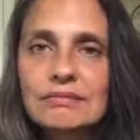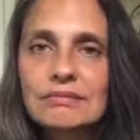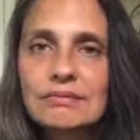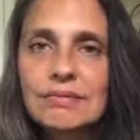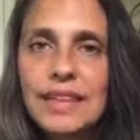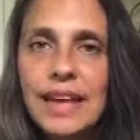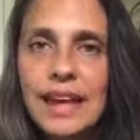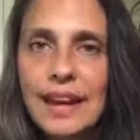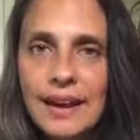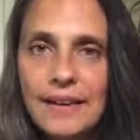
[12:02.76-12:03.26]

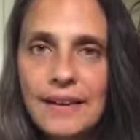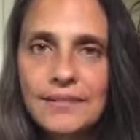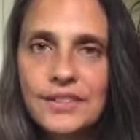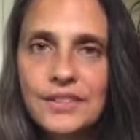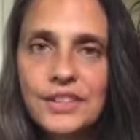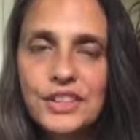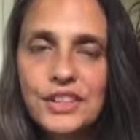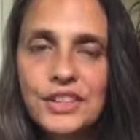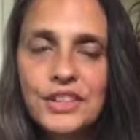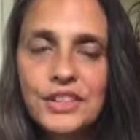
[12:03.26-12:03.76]
that
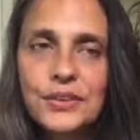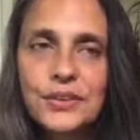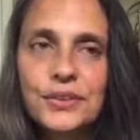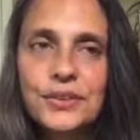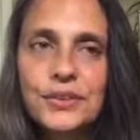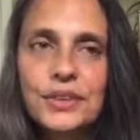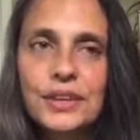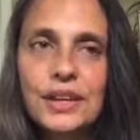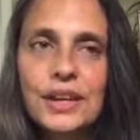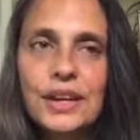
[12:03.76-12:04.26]

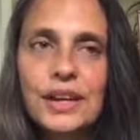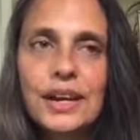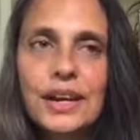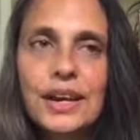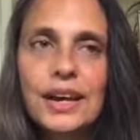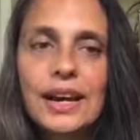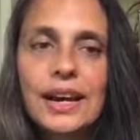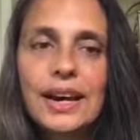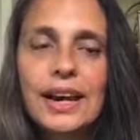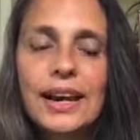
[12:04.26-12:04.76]
afternoon.
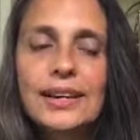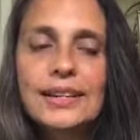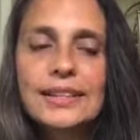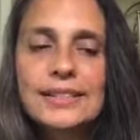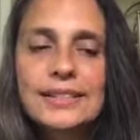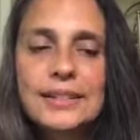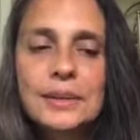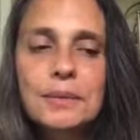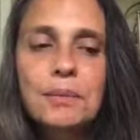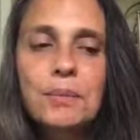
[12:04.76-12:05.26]
And at
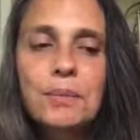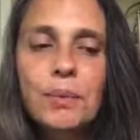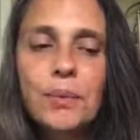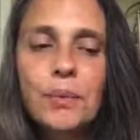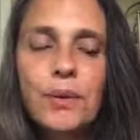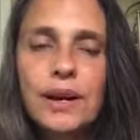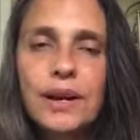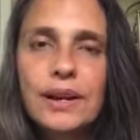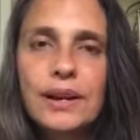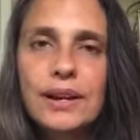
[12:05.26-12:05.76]
some
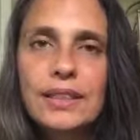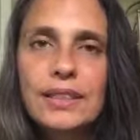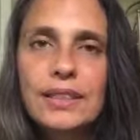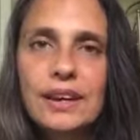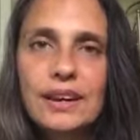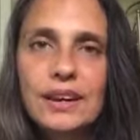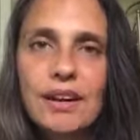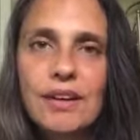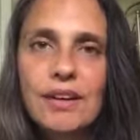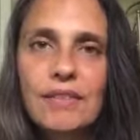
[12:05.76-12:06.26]
point in
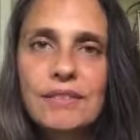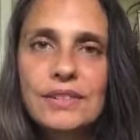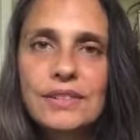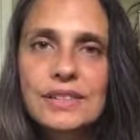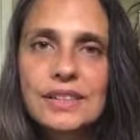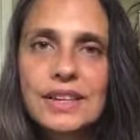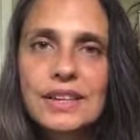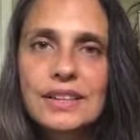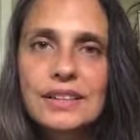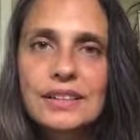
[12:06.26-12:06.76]
that
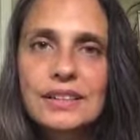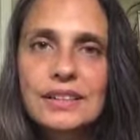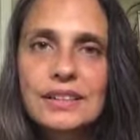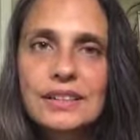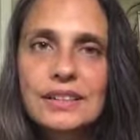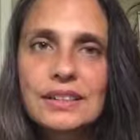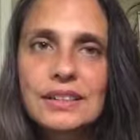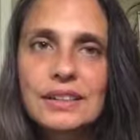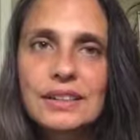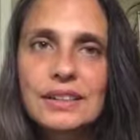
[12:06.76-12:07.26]

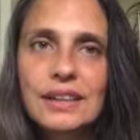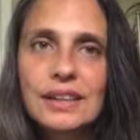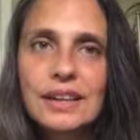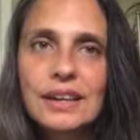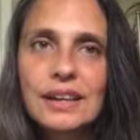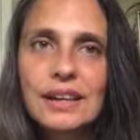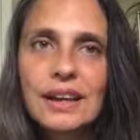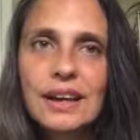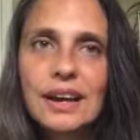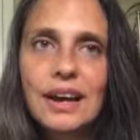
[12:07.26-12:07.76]
conversation,
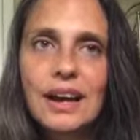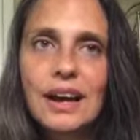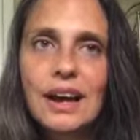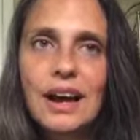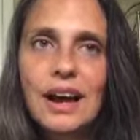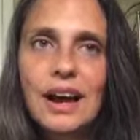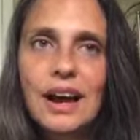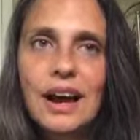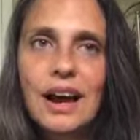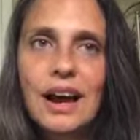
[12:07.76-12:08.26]

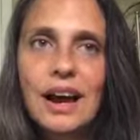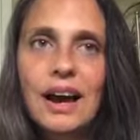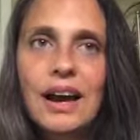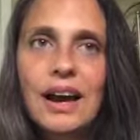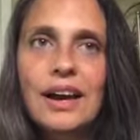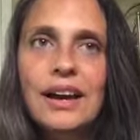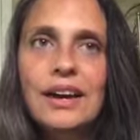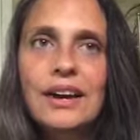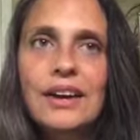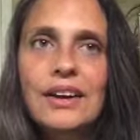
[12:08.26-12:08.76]

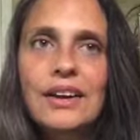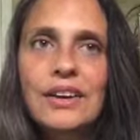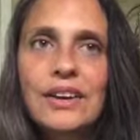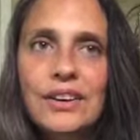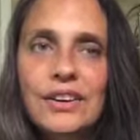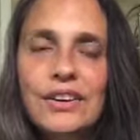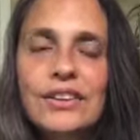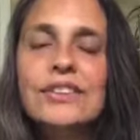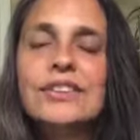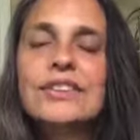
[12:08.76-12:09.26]
I
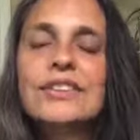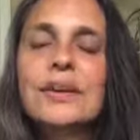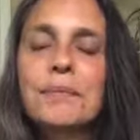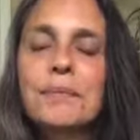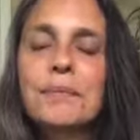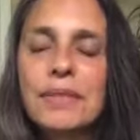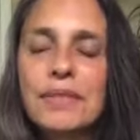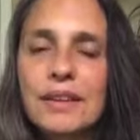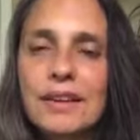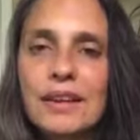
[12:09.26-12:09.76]
heard
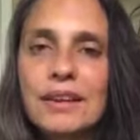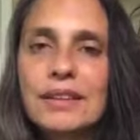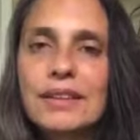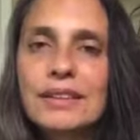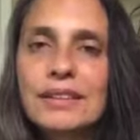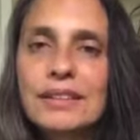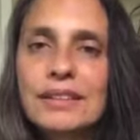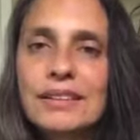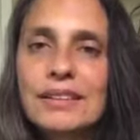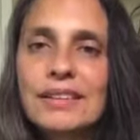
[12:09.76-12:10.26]

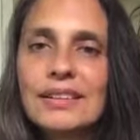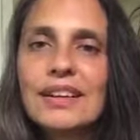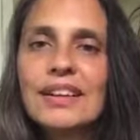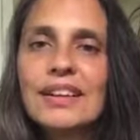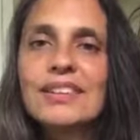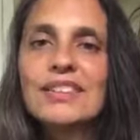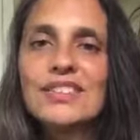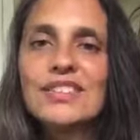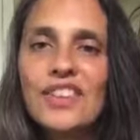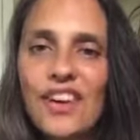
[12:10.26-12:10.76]
something
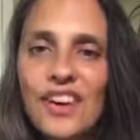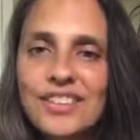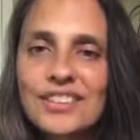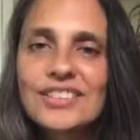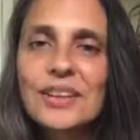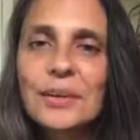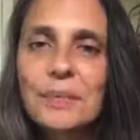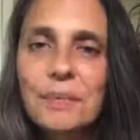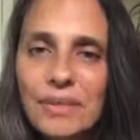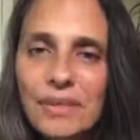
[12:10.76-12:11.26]
and saw
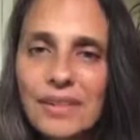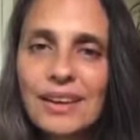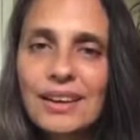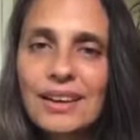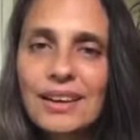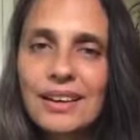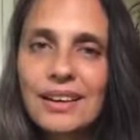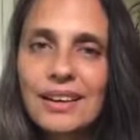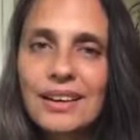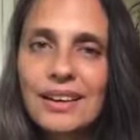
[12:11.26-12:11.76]

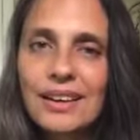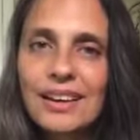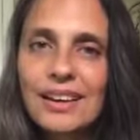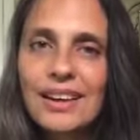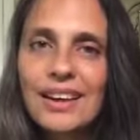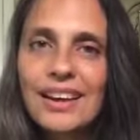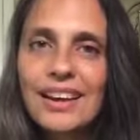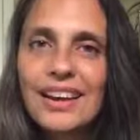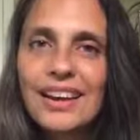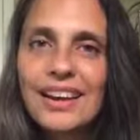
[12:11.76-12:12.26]
something
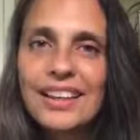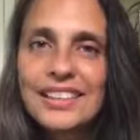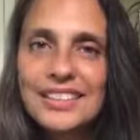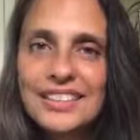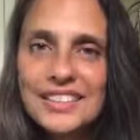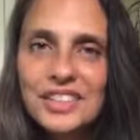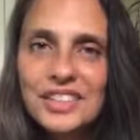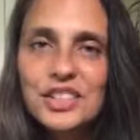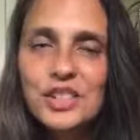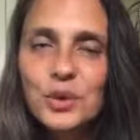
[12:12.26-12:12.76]
in
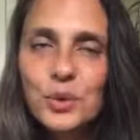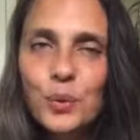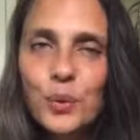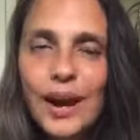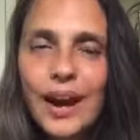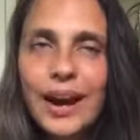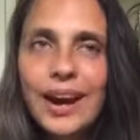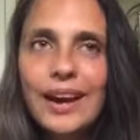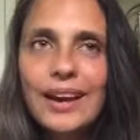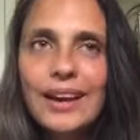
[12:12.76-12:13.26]
such a
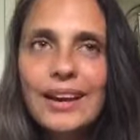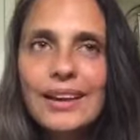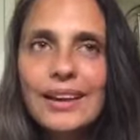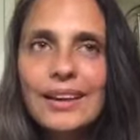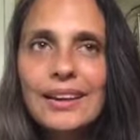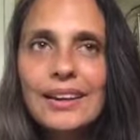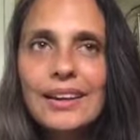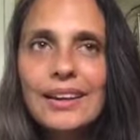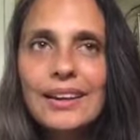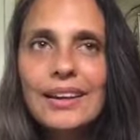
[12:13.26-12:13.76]

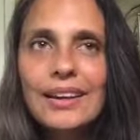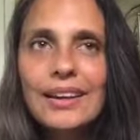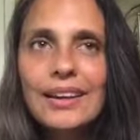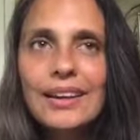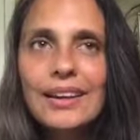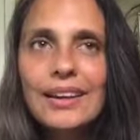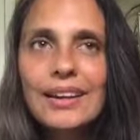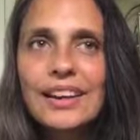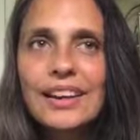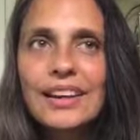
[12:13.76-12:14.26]
way
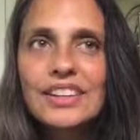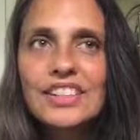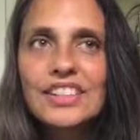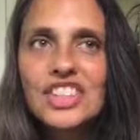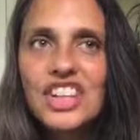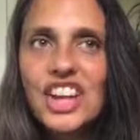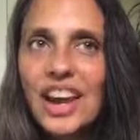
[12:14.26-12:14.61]
that it